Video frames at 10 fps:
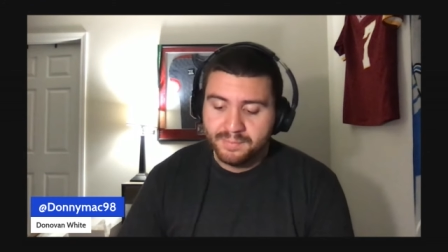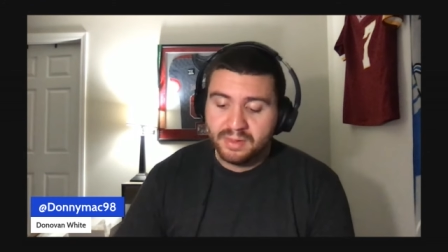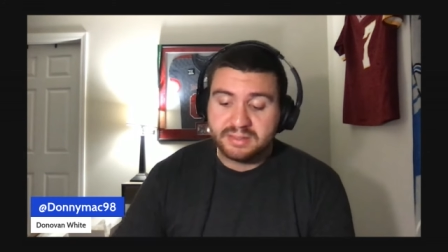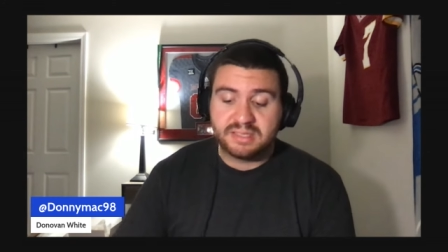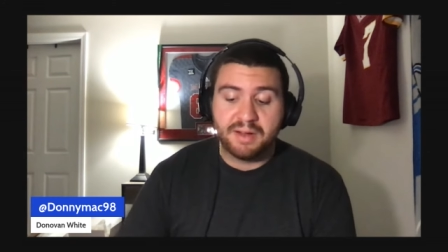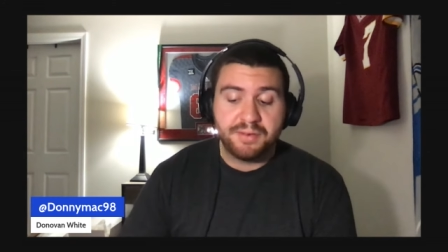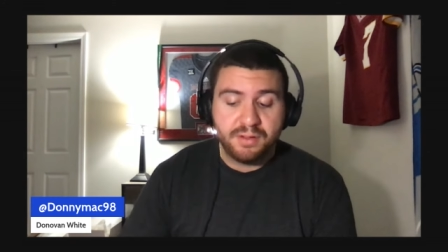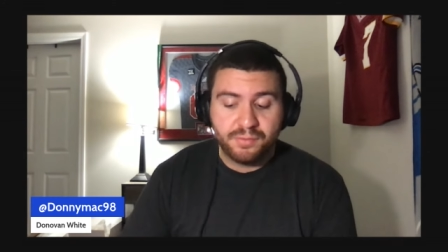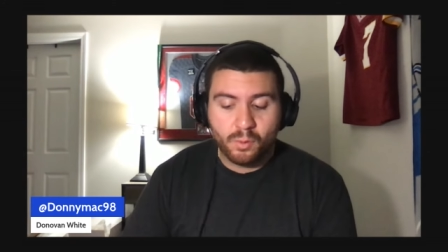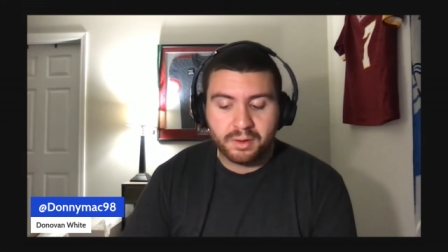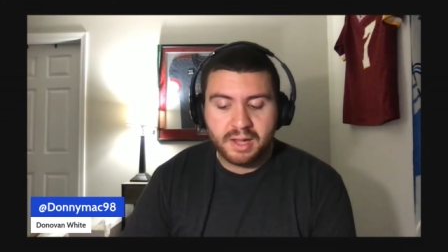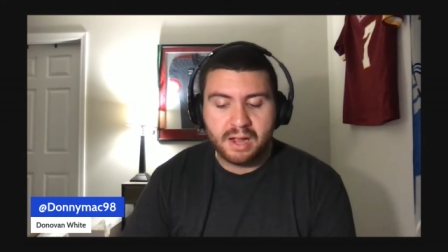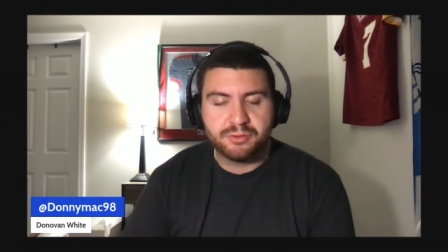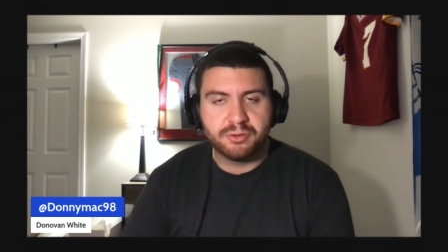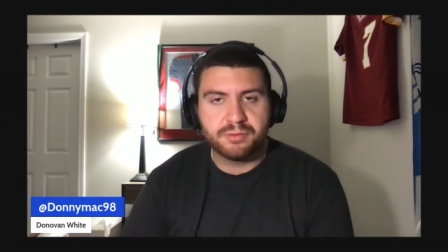74
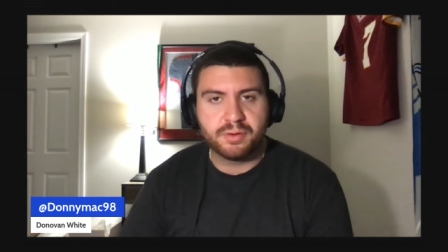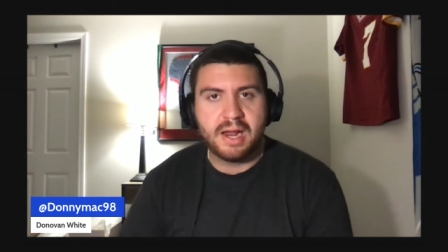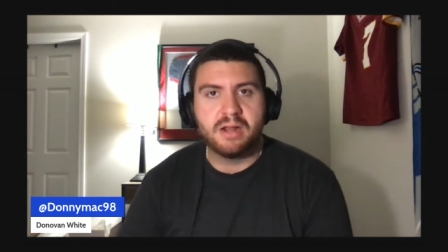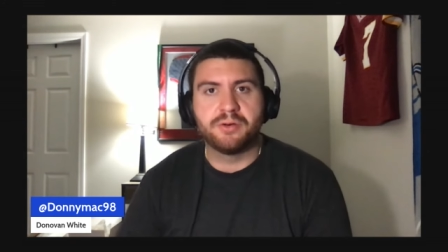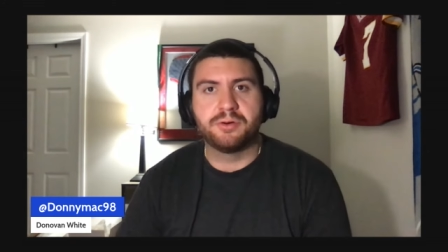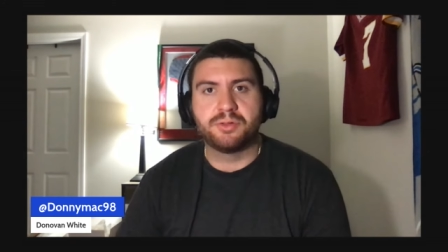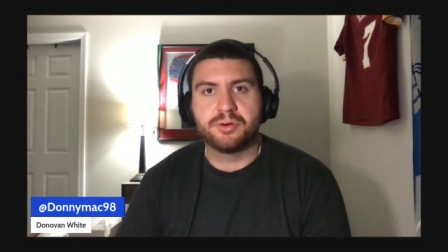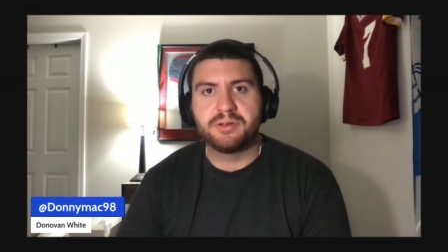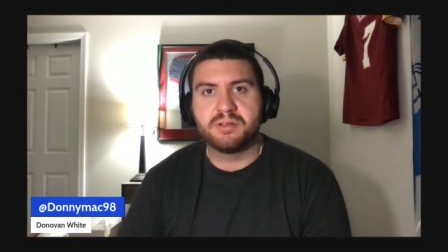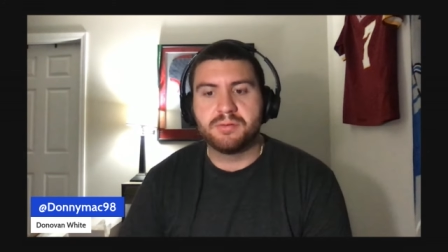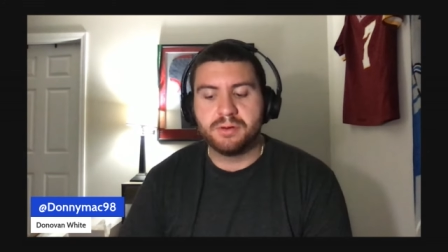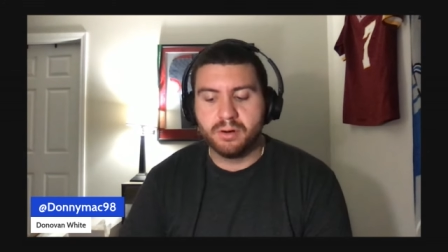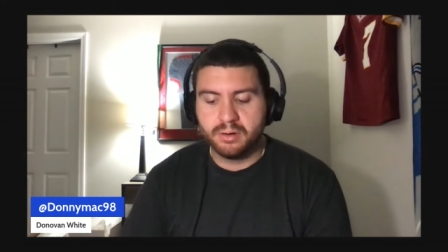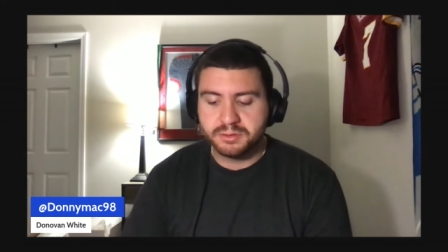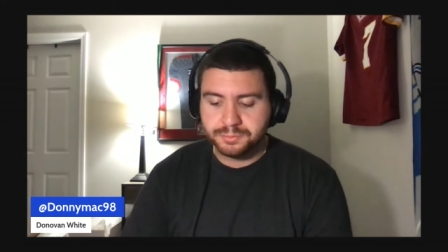catches for 837
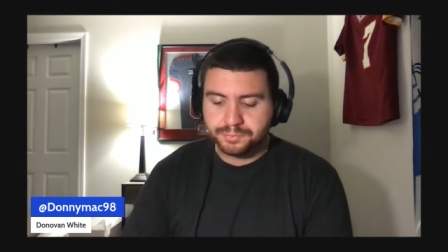yards,